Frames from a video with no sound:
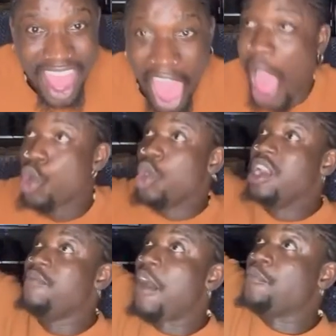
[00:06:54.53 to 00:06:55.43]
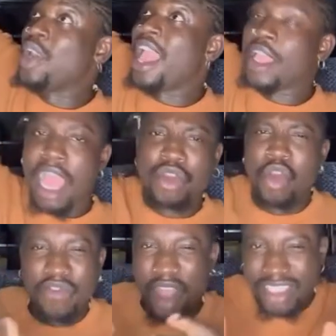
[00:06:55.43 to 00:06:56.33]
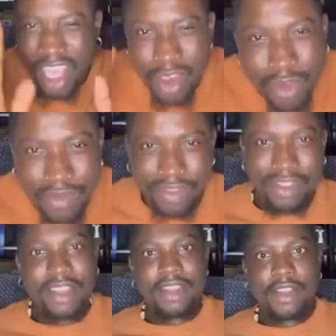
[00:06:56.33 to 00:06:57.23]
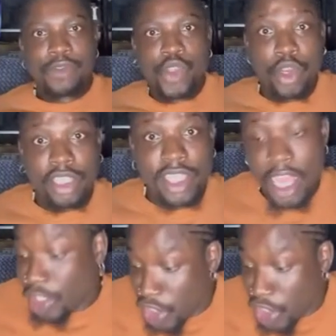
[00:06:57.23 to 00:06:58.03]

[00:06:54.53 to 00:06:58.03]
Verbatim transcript: I go leave her for like, I'm not going to even answer you. Do you understand?